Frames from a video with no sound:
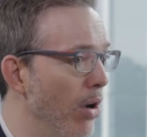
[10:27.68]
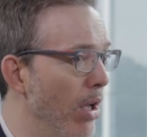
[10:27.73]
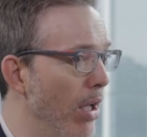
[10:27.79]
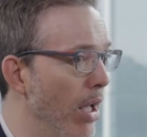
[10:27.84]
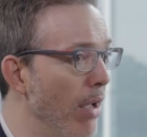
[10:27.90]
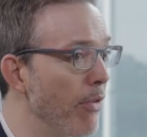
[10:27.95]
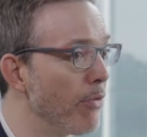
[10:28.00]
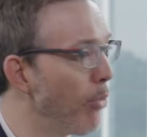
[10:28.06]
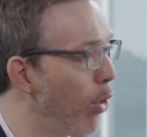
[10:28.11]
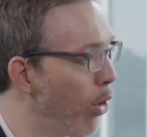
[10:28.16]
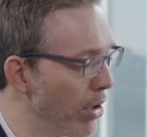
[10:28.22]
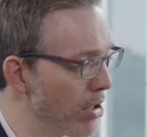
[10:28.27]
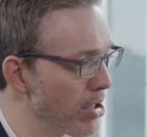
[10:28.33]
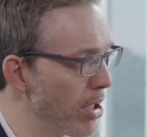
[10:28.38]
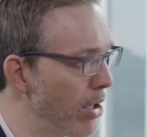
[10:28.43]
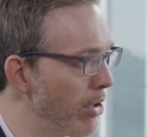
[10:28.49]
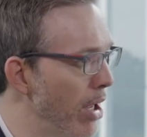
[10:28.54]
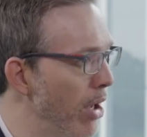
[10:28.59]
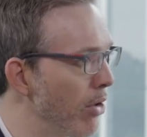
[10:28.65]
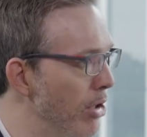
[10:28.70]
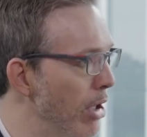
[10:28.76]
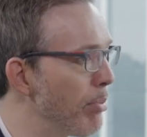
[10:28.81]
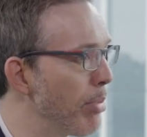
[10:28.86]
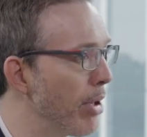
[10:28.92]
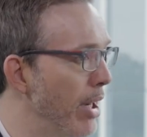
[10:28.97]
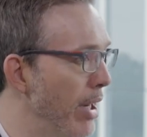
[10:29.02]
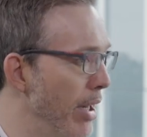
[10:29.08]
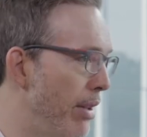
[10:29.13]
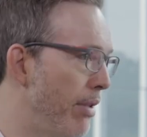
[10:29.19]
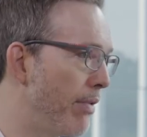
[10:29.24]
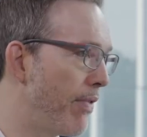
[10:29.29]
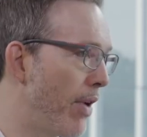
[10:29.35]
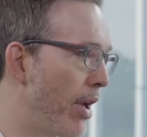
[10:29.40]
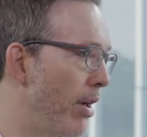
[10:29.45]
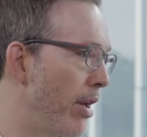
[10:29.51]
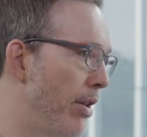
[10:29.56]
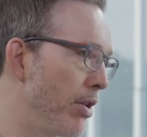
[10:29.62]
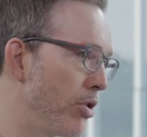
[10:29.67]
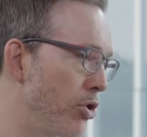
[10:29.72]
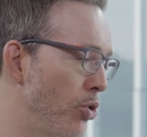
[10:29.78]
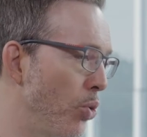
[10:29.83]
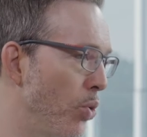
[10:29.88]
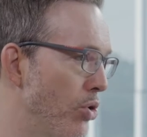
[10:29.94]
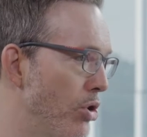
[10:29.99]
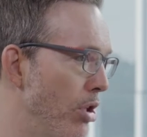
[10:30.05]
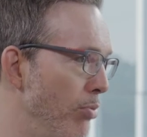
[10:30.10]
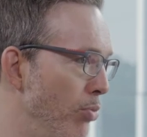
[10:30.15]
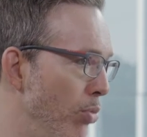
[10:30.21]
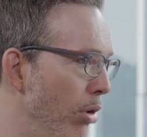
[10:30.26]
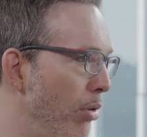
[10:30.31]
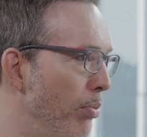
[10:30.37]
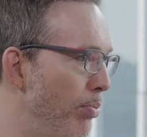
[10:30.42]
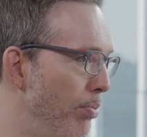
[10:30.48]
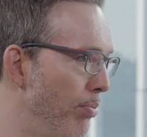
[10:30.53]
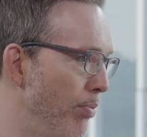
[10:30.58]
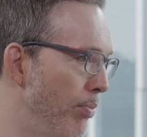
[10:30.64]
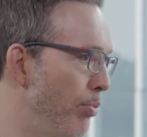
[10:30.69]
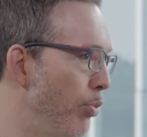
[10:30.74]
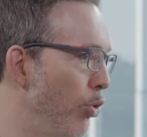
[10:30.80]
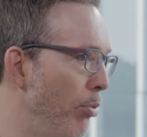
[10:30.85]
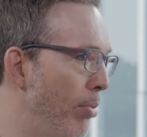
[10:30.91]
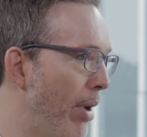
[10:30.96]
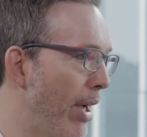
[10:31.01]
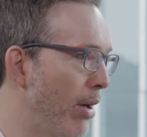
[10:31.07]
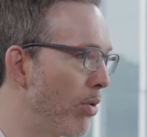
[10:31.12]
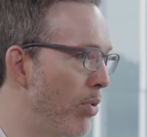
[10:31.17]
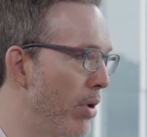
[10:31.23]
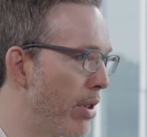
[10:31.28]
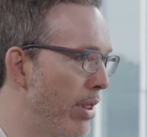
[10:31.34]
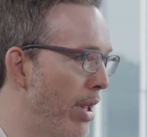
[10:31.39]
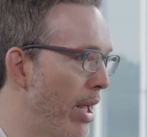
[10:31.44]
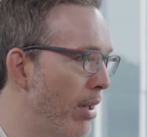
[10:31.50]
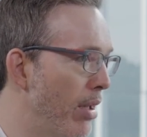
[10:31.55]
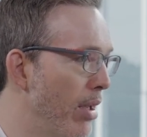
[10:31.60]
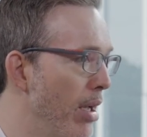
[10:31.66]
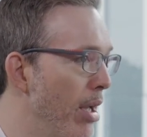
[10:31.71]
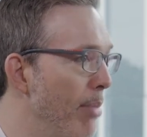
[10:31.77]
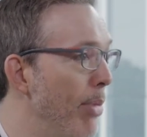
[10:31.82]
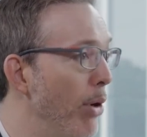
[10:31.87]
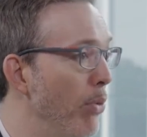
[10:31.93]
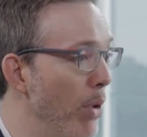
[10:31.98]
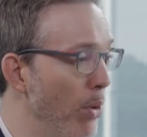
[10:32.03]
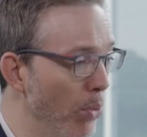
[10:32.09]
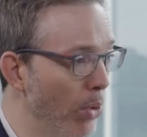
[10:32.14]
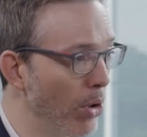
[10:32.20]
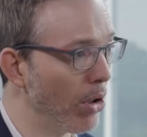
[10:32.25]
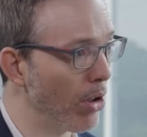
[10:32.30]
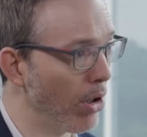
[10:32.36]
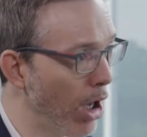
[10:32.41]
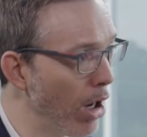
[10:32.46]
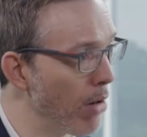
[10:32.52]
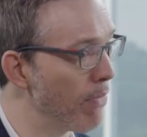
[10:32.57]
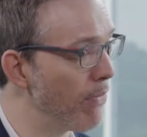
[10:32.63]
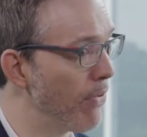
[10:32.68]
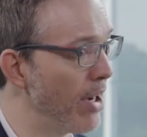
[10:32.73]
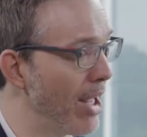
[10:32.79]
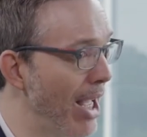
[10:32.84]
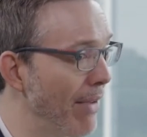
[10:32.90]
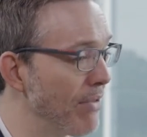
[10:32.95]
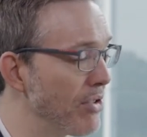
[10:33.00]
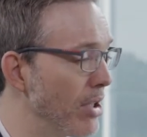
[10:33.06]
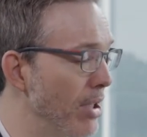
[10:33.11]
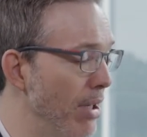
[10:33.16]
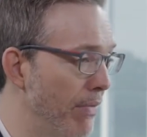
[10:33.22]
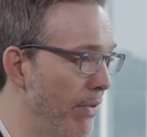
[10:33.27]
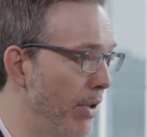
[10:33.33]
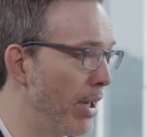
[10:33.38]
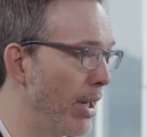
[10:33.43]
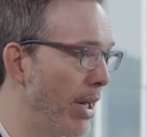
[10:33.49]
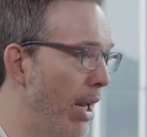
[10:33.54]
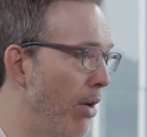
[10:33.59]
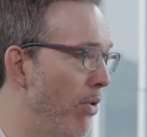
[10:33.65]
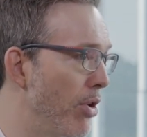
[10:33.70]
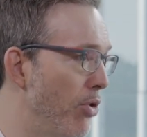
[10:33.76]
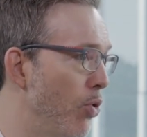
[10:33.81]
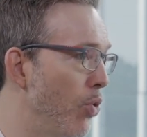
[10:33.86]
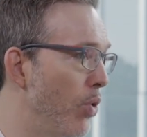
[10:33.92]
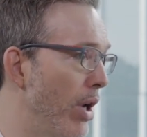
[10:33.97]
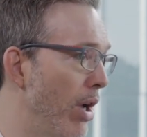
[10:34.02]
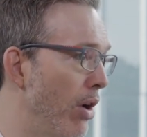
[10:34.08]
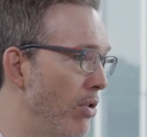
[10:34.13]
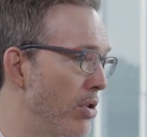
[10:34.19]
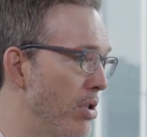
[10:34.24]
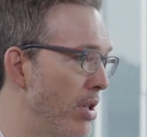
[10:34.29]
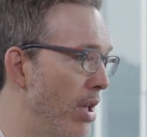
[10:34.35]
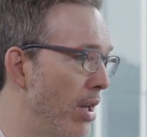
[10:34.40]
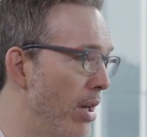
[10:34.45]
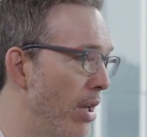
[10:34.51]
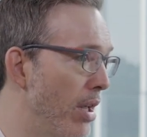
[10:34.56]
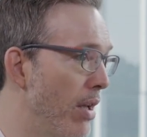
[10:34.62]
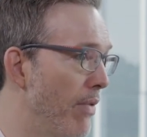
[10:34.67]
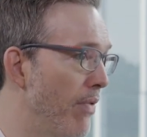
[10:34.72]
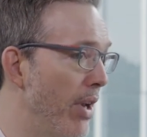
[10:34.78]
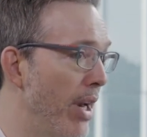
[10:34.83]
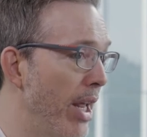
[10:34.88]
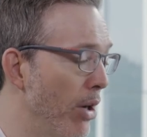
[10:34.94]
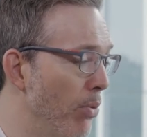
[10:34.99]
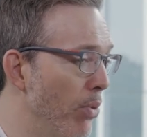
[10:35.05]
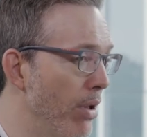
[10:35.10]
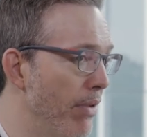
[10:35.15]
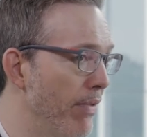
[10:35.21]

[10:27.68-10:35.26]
if markets go down, typically the fund in the short term will pull back with that, but we will hopefully have significantly lower drawdowns than equity